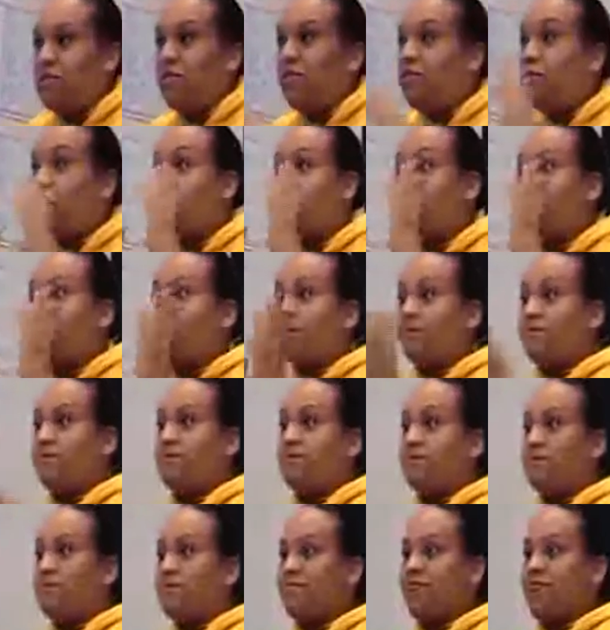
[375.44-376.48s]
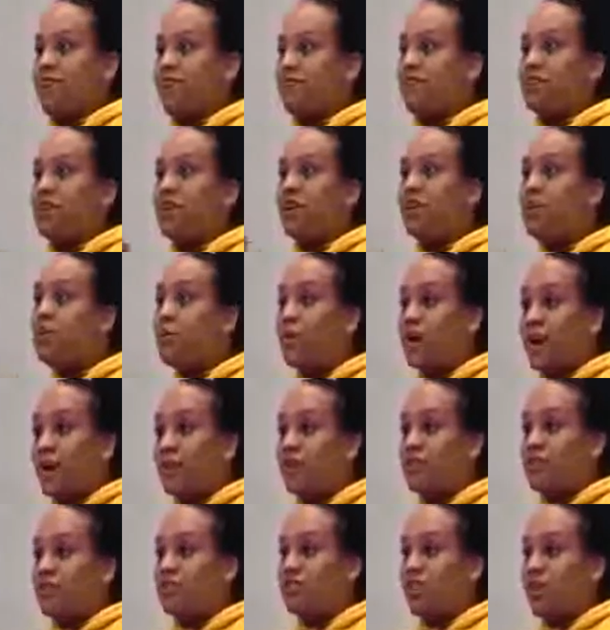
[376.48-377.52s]
Euphoric. That's the only way I
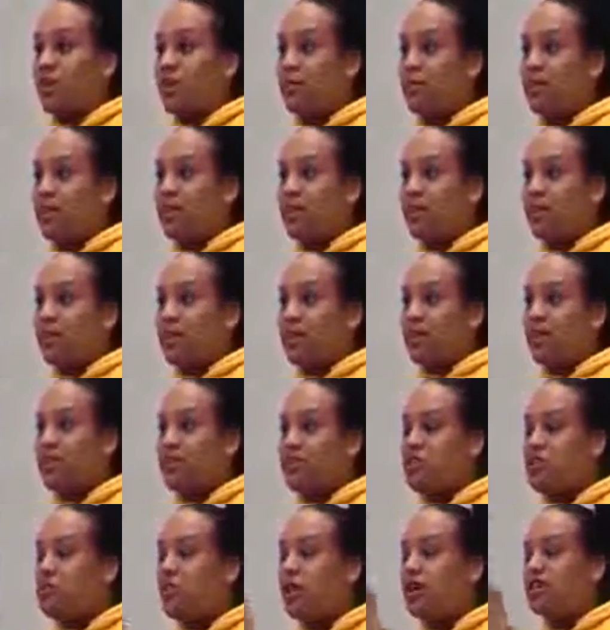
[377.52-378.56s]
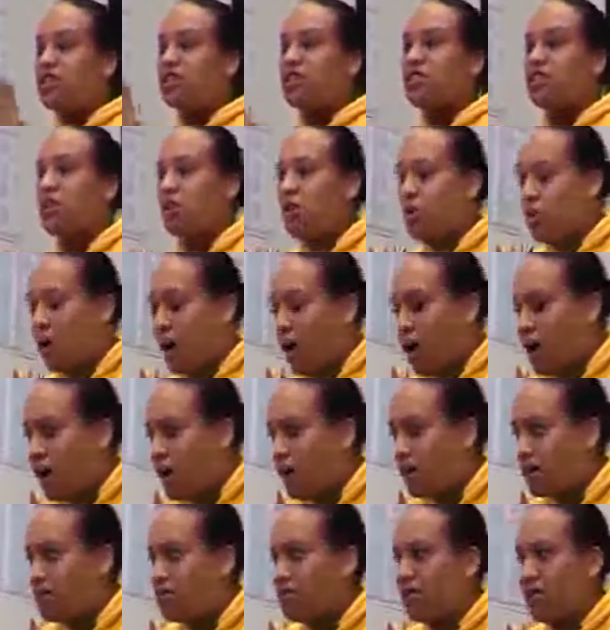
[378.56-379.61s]
can describe it. You know, you work so
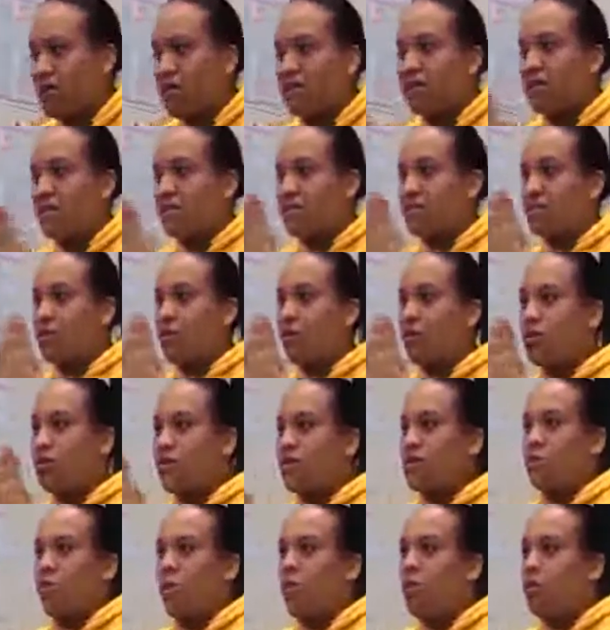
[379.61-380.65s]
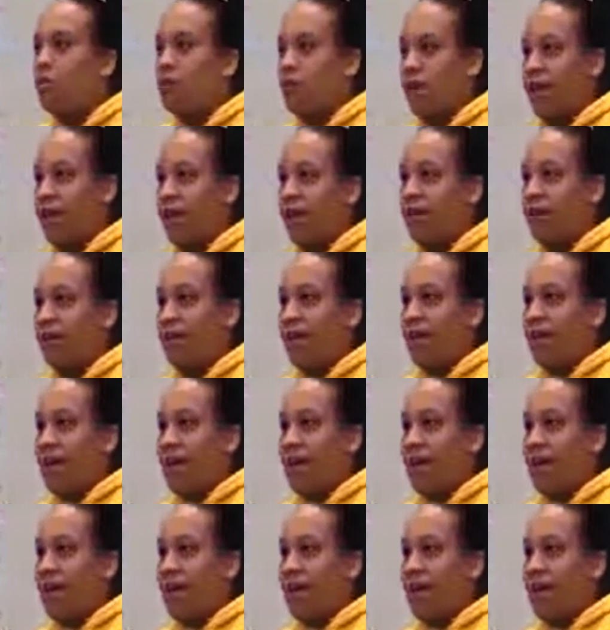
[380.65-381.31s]
hard for this one break.